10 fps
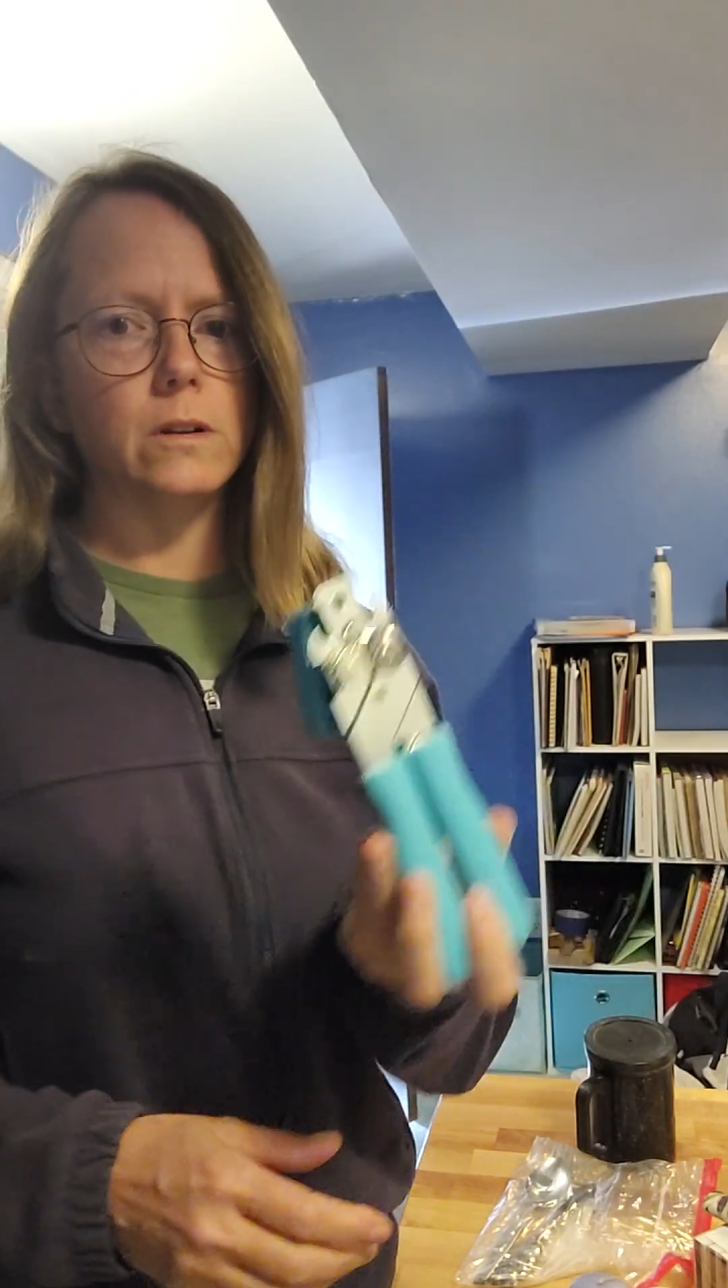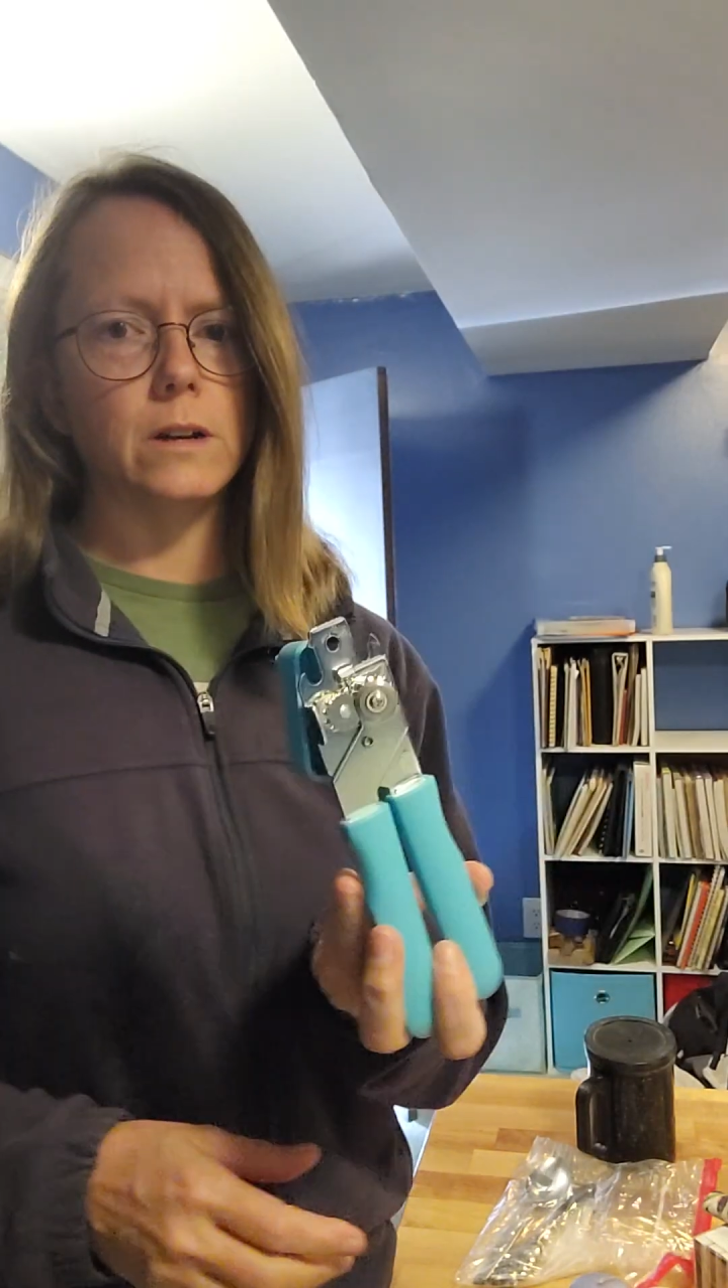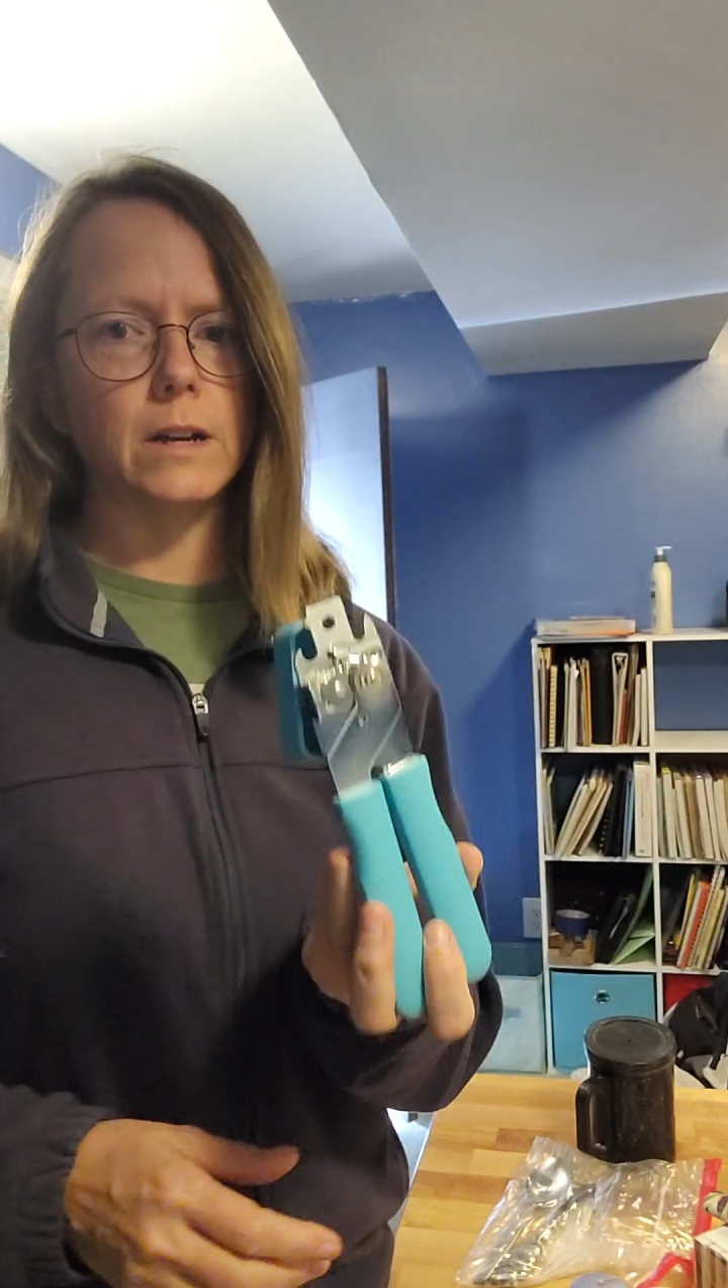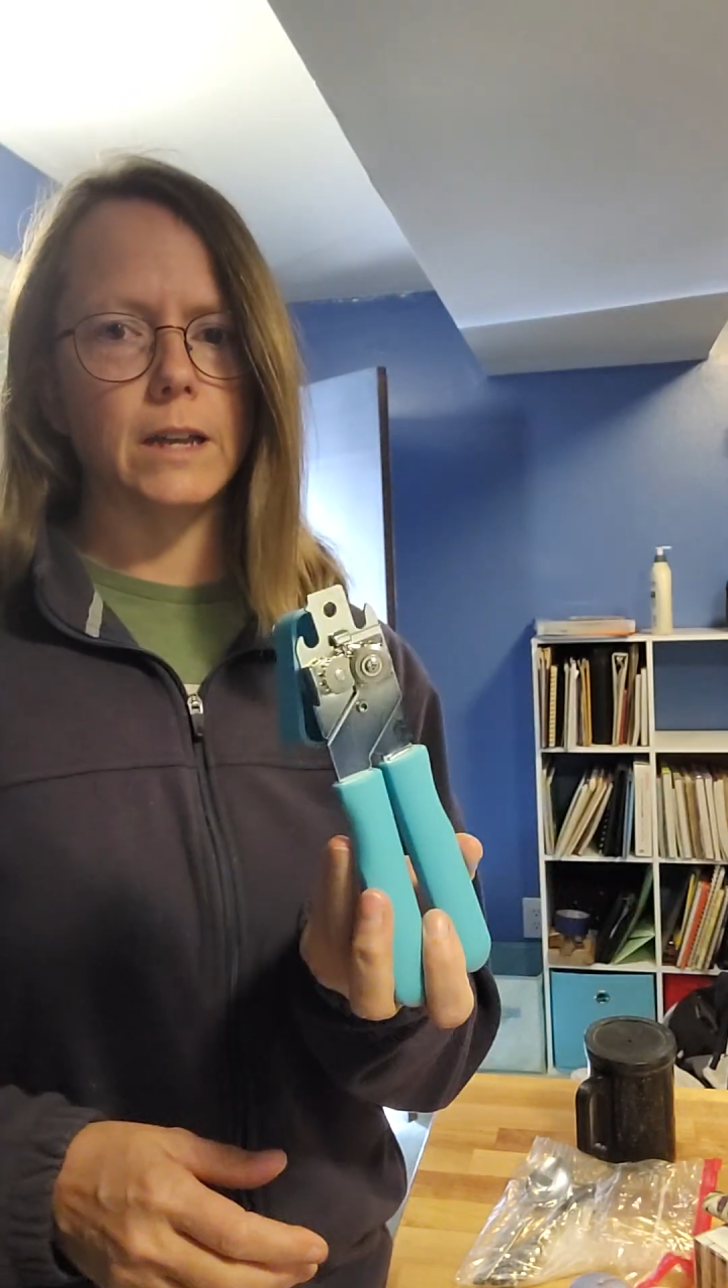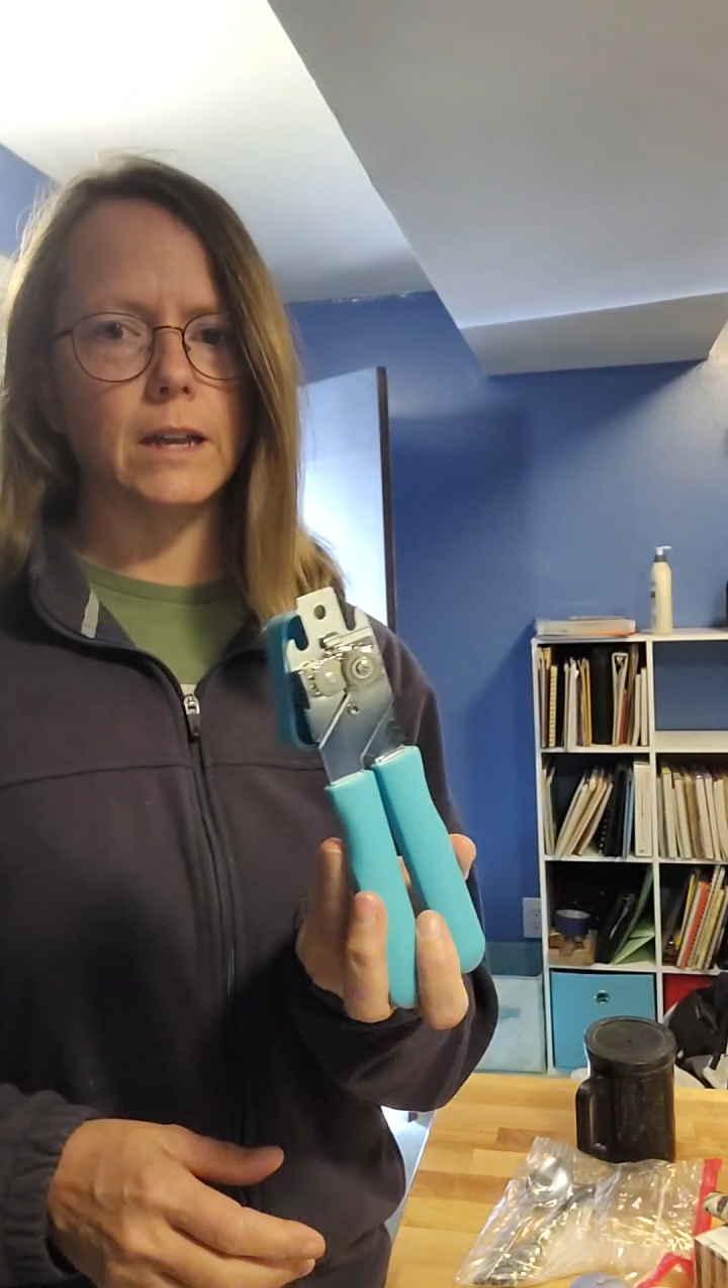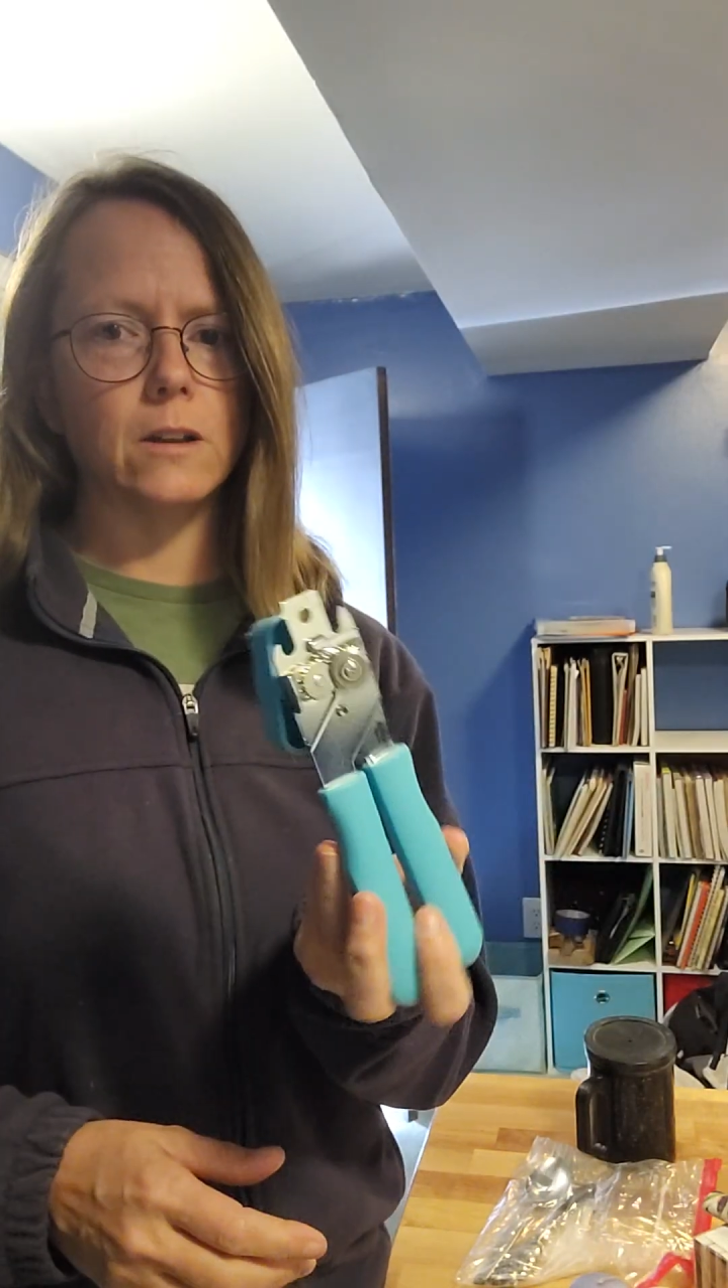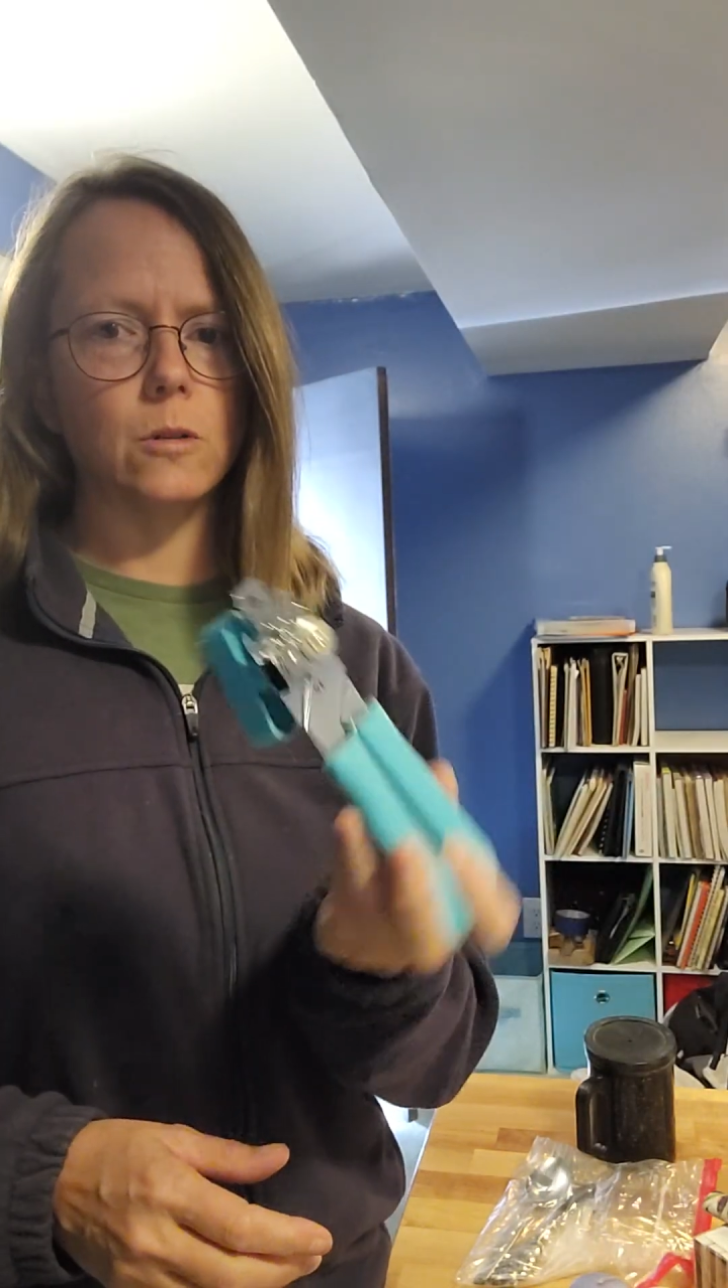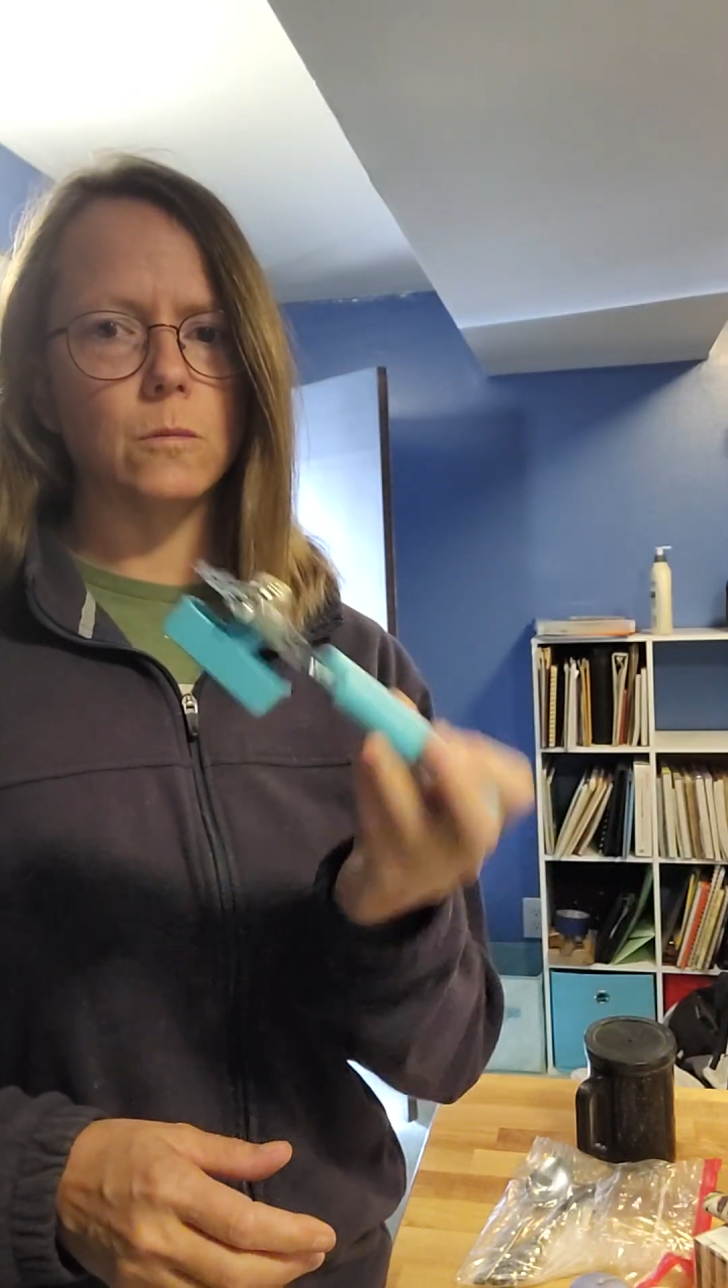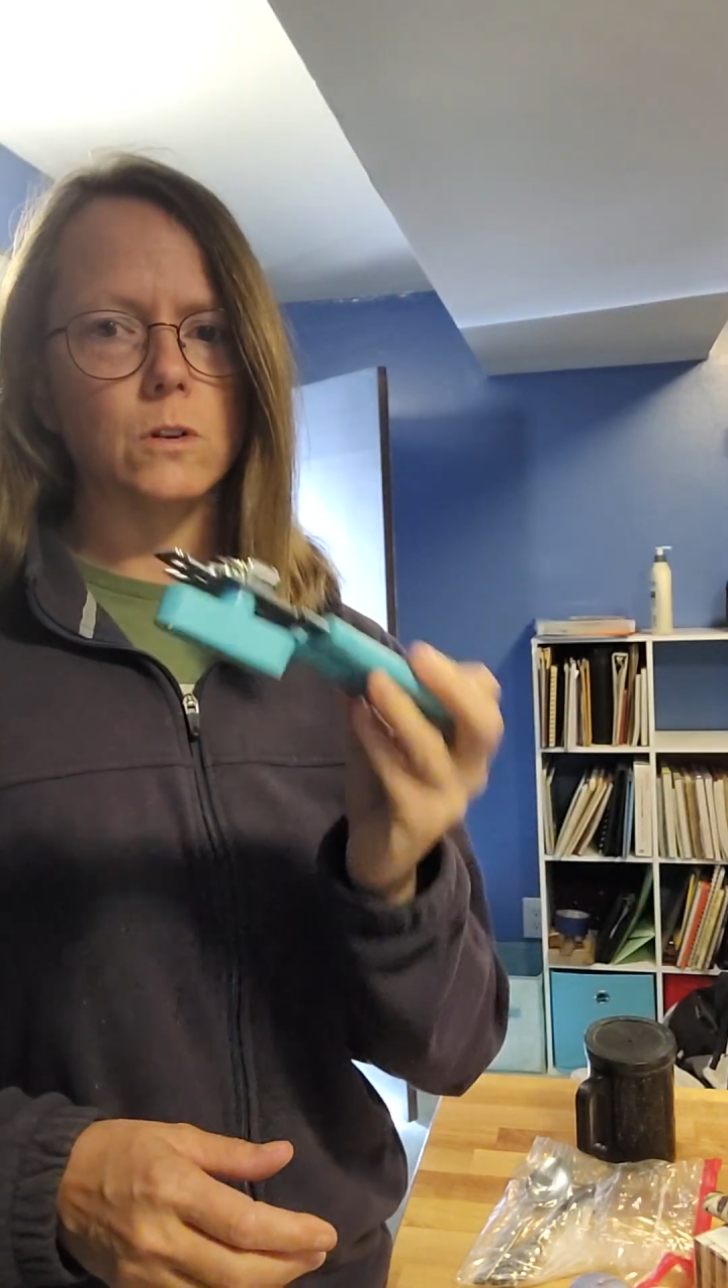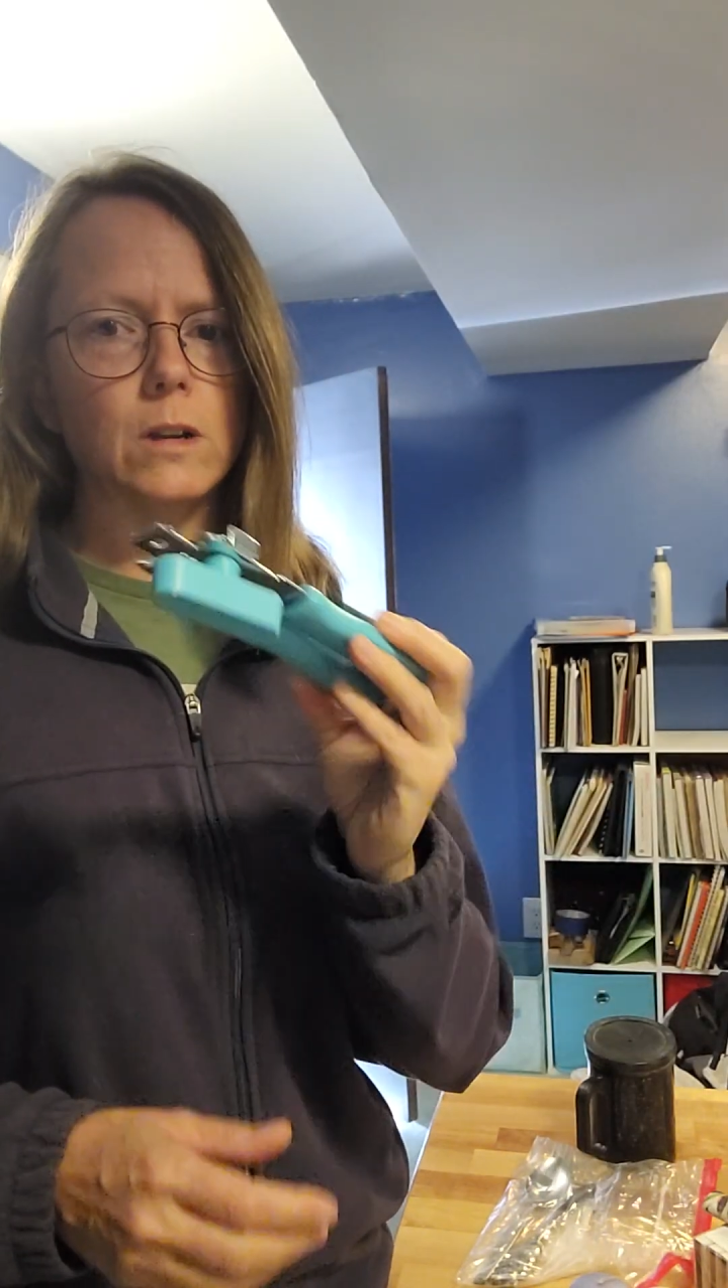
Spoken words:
a can opener